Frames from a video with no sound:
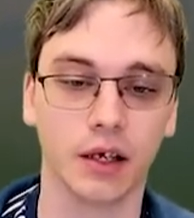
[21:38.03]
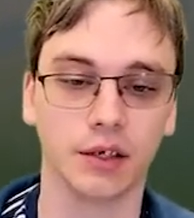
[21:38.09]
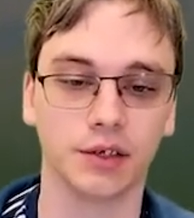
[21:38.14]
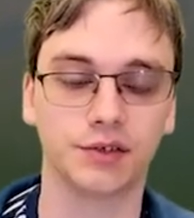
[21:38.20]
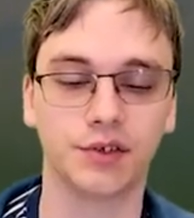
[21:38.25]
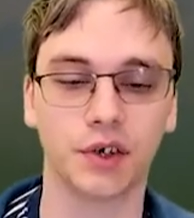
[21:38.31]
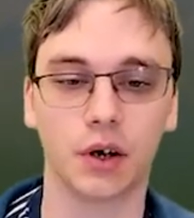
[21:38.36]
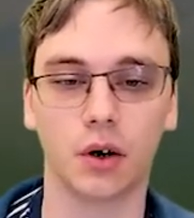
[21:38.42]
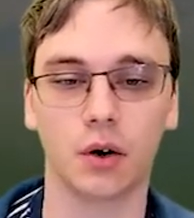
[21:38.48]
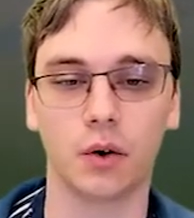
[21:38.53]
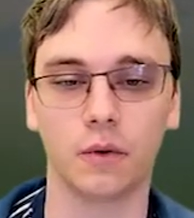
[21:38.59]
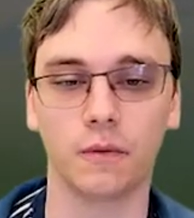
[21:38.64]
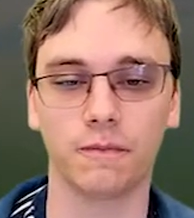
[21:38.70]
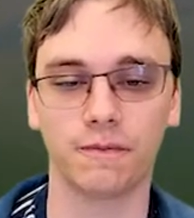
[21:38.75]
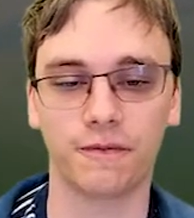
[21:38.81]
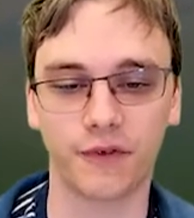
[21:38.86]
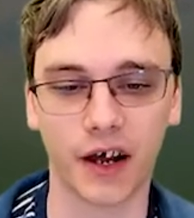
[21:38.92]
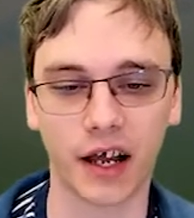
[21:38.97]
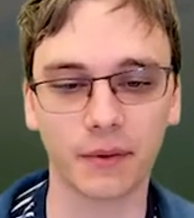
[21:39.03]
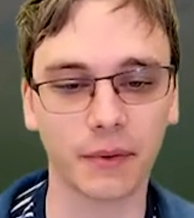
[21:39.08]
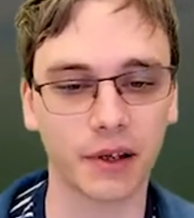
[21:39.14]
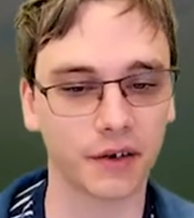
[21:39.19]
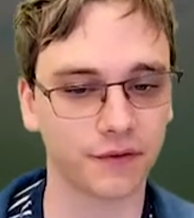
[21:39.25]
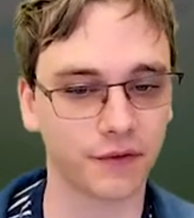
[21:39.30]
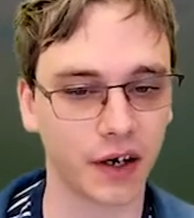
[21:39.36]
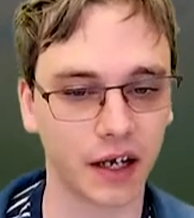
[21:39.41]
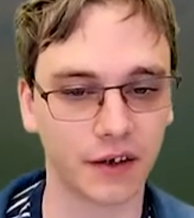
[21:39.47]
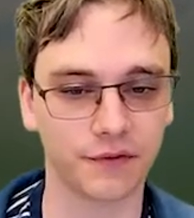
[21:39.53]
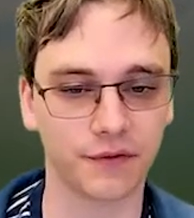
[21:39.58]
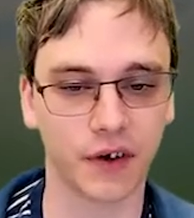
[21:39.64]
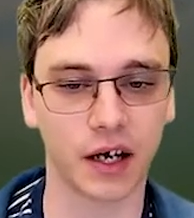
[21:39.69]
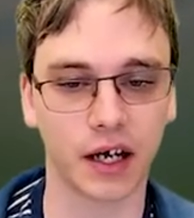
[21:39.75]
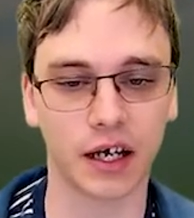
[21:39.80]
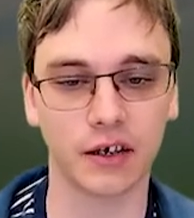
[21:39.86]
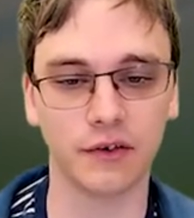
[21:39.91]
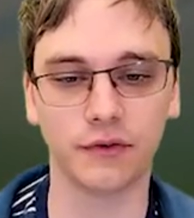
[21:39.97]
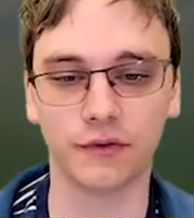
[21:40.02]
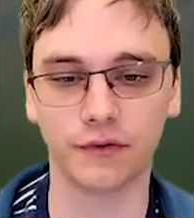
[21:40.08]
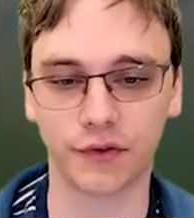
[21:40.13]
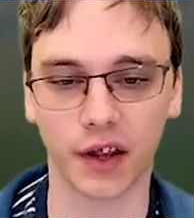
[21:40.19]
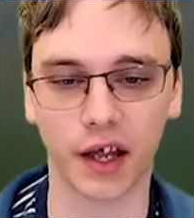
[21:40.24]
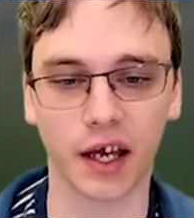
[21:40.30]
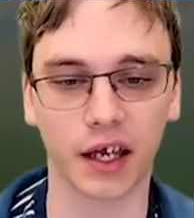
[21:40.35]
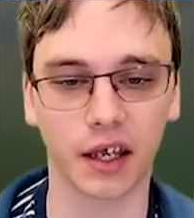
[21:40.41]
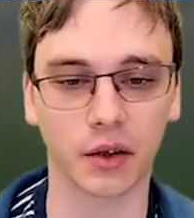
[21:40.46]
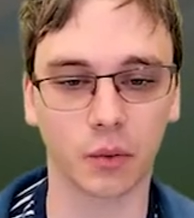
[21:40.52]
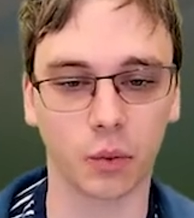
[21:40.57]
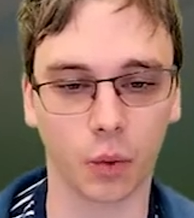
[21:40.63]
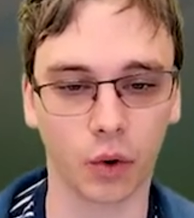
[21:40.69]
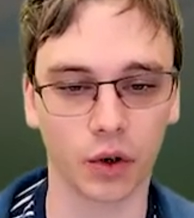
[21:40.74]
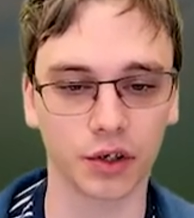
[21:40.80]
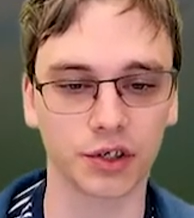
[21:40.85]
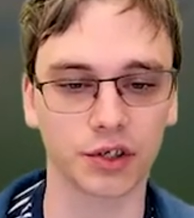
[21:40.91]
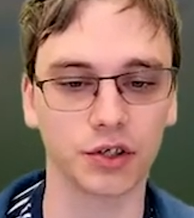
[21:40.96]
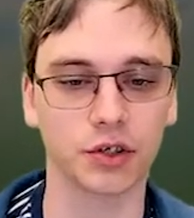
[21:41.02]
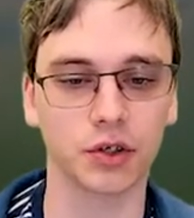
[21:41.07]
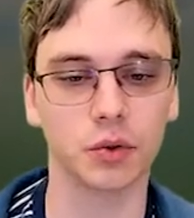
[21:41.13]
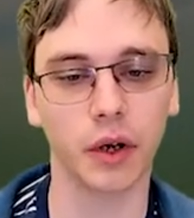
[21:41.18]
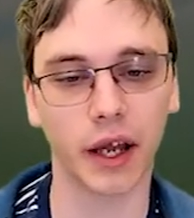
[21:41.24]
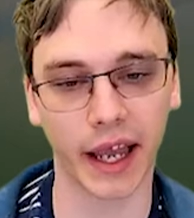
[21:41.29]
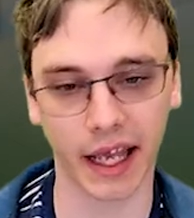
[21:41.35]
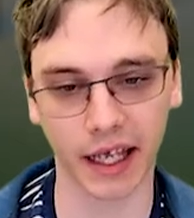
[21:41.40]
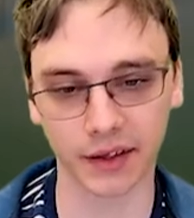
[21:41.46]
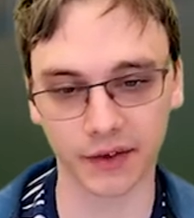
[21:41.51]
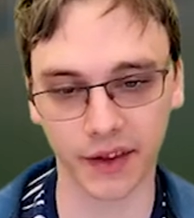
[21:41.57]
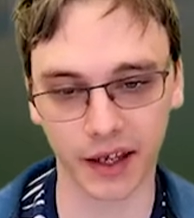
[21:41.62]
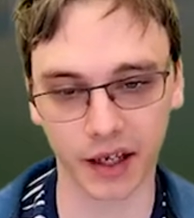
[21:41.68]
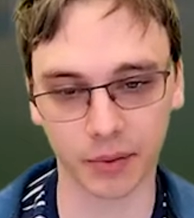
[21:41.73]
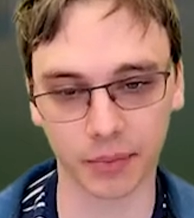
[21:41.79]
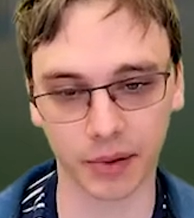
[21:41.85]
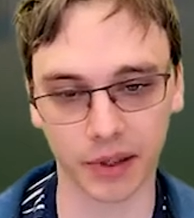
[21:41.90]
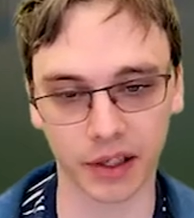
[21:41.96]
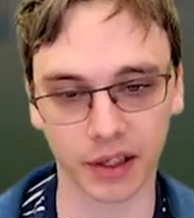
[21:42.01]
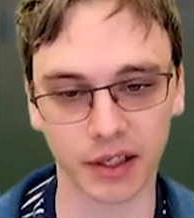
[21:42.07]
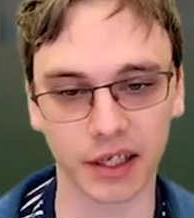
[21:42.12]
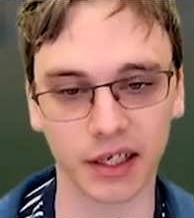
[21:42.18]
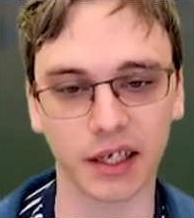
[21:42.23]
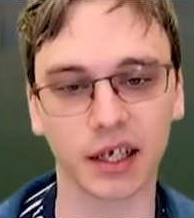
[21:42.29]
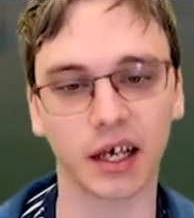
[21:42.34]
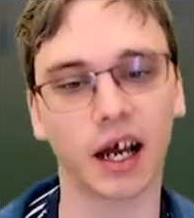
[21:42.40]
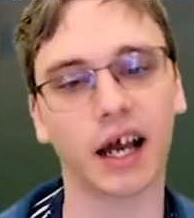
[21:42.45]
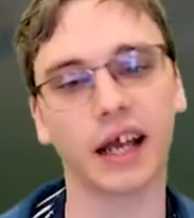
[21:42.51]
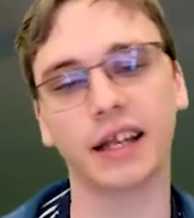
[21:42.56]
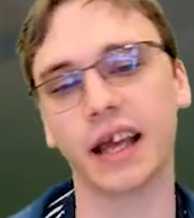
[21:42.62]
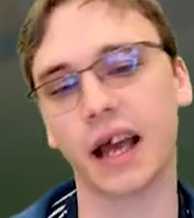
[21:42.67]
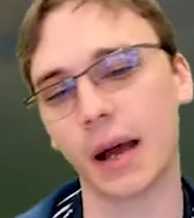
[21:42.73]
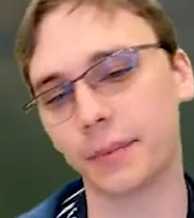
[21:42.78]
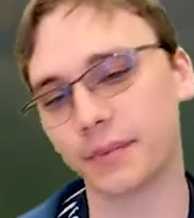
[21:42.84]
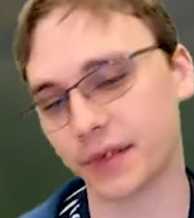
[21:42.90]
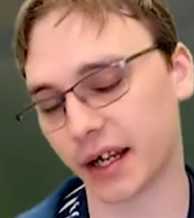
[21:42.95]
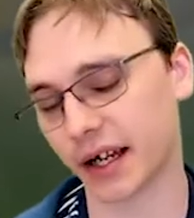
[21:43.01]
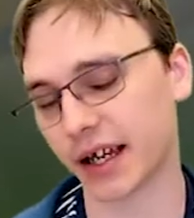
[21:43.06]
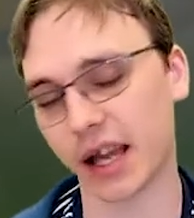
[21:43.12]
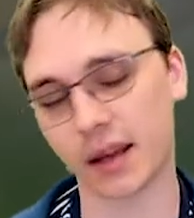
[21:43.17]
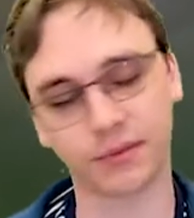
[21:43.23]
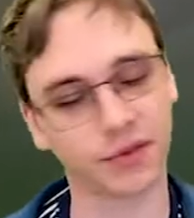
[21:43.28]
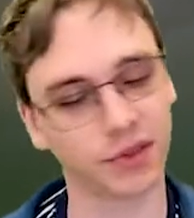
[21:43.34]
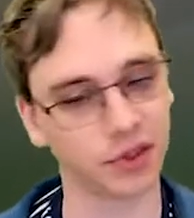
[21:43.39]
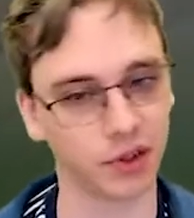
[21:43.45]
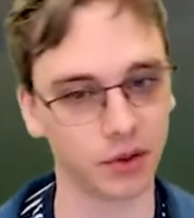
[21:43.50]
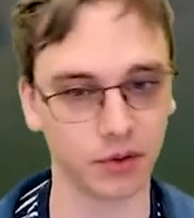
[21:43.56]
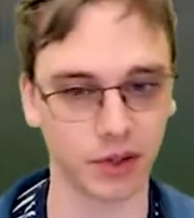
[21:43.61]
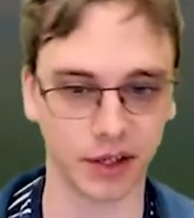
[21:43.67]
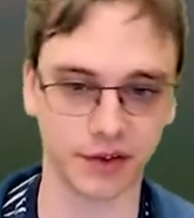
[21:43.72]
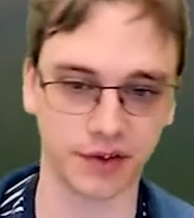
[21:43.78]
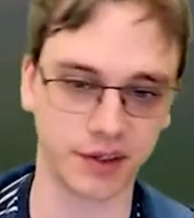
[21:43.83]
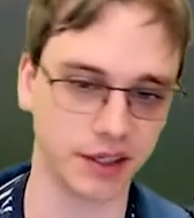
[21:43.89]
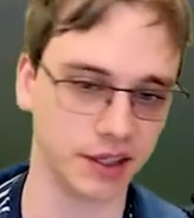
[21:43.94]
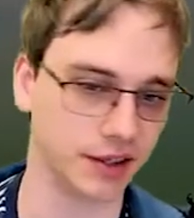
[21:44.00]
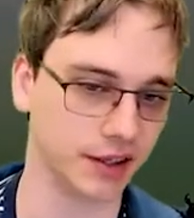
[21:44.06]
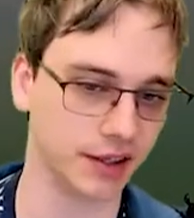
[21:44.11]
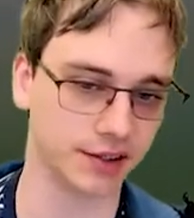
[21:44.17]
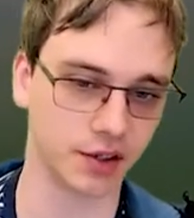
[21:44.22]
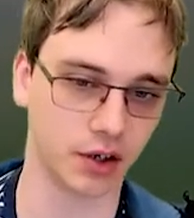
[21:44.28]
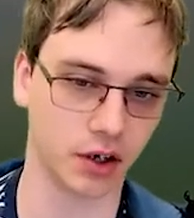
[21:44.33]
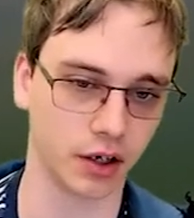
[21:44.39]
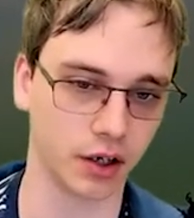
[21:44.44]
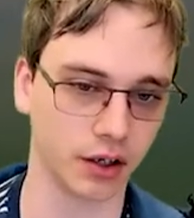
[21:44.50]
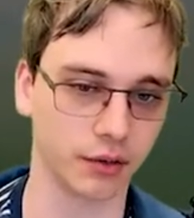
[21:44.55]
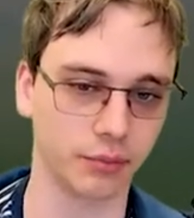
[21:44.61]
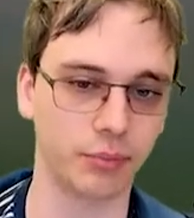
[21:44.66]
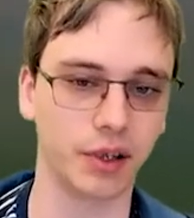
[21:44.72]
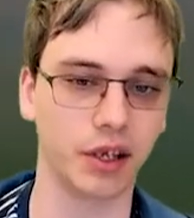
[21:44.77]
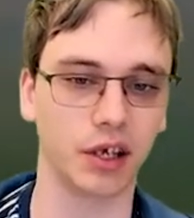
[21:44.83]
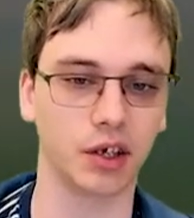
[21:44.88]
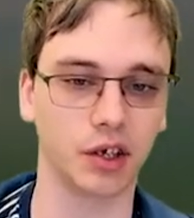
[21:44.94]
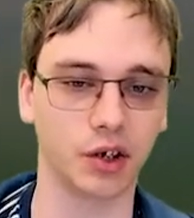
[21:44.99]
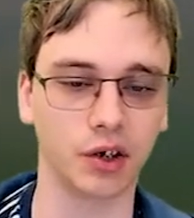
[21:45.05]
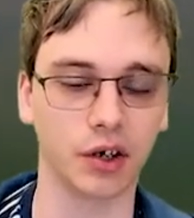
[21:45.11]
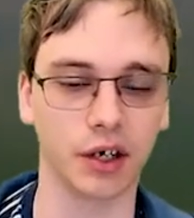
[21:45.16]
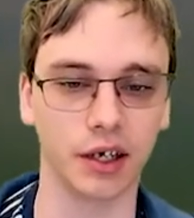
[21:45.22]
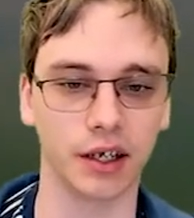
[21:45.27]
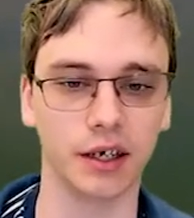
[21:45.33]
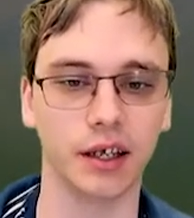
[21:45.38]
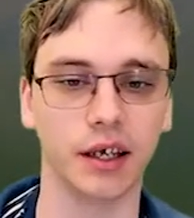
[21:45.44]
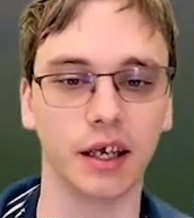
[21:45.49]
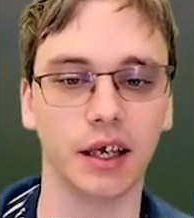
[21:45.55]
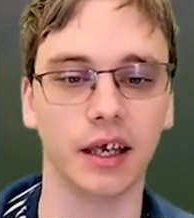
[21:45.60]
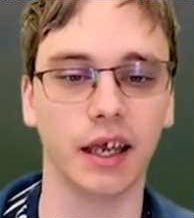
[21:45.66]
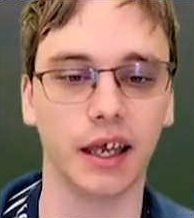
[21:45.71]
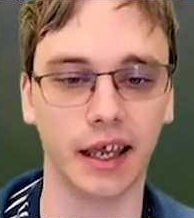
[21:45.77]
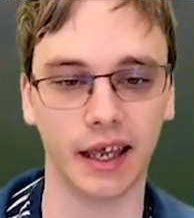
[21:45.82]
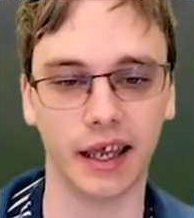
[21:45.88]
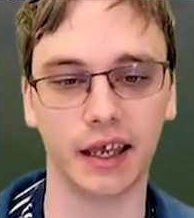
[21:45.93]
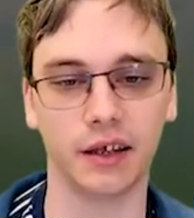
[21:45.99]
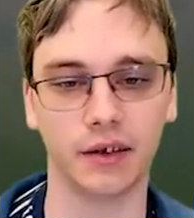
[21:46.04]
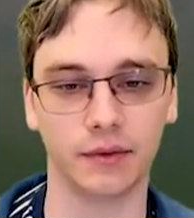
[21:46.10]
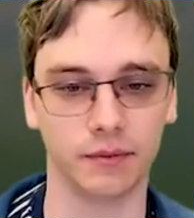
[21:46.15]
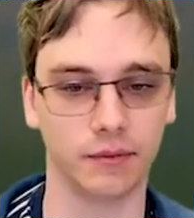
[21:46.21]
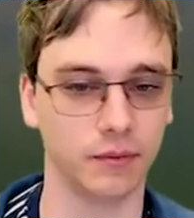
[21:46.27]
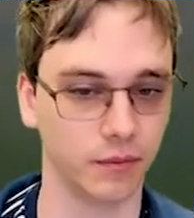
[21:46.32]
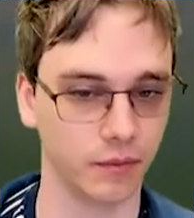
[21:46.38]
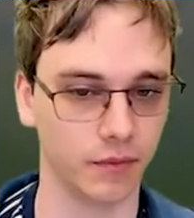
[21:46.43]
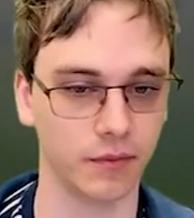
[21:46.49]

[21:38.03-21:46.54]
So 5-mana, 5/5, flying, Ward 2, and that ability, I absolutely see this card being good in